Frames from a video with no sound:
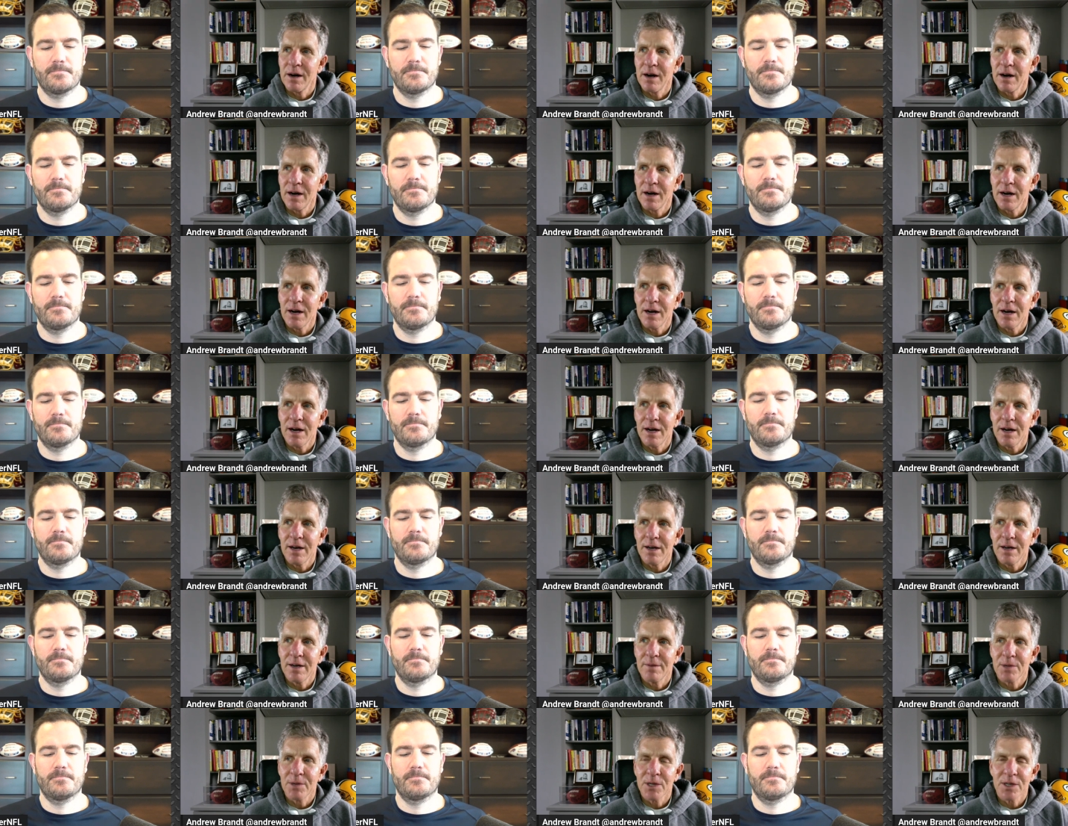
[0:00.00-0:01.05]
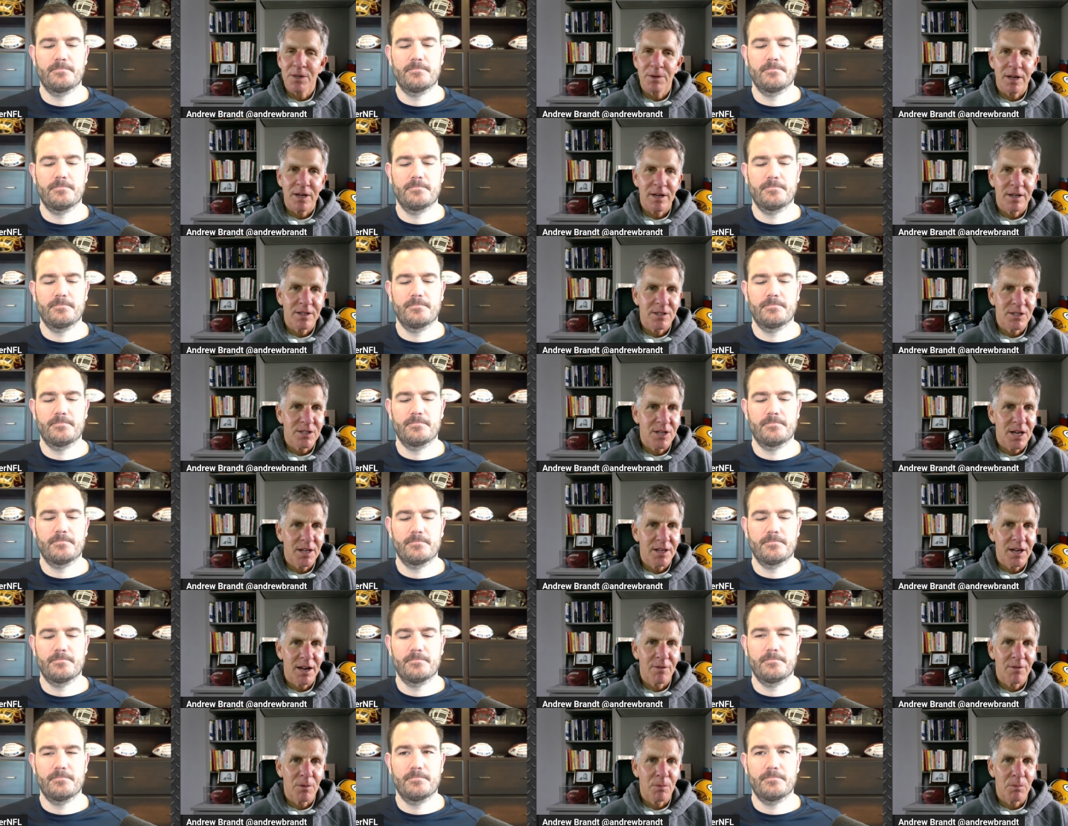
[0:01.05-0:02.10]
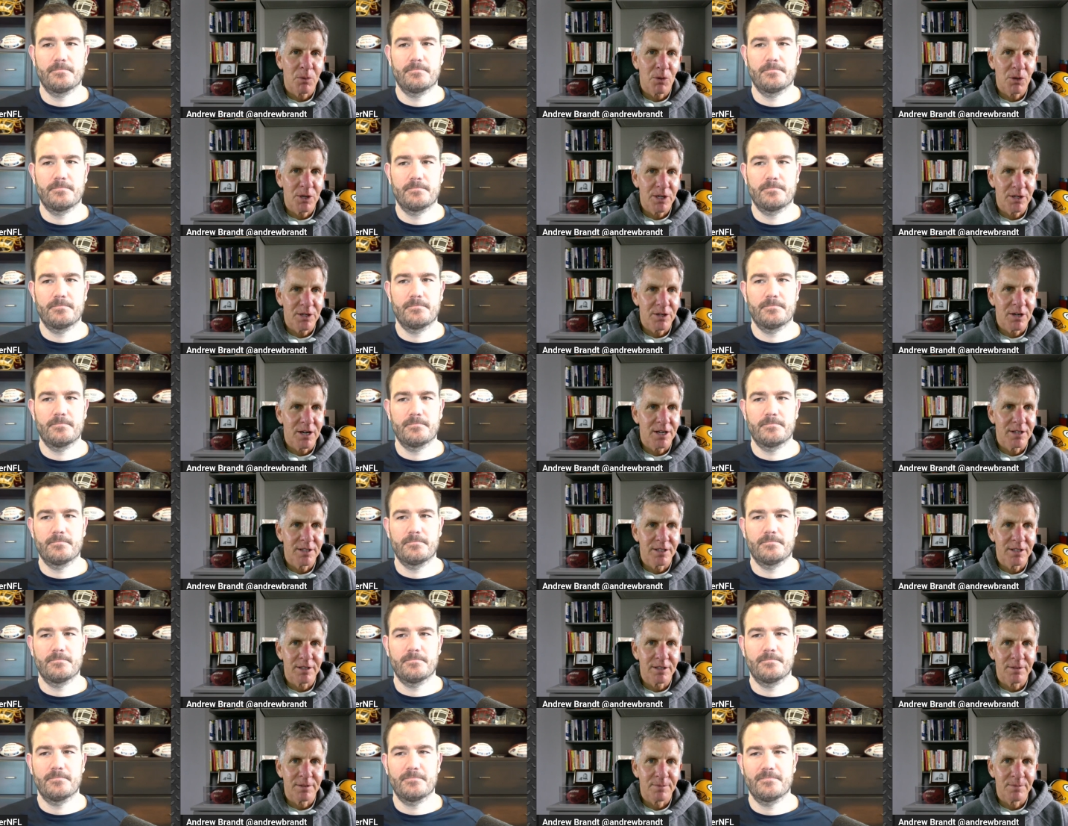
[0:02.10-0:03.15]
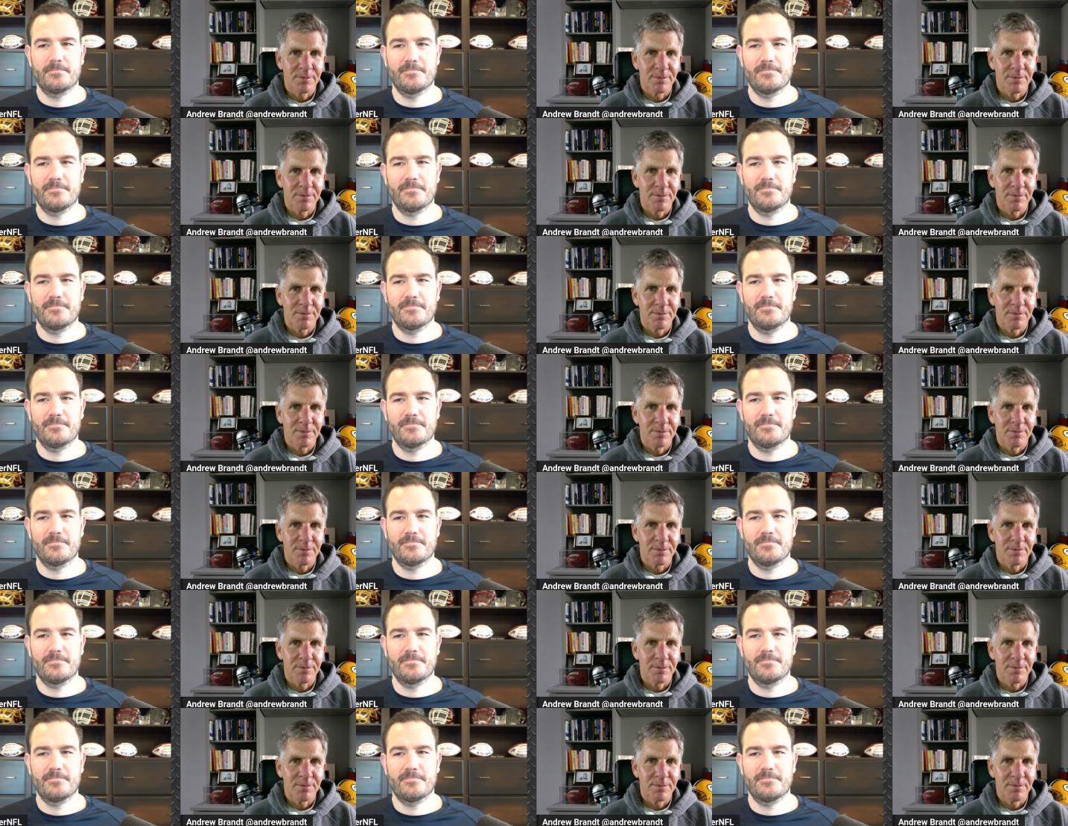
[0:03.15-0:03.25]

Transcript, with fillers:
Speaker 1: I'm going to say they have a pretty good idea.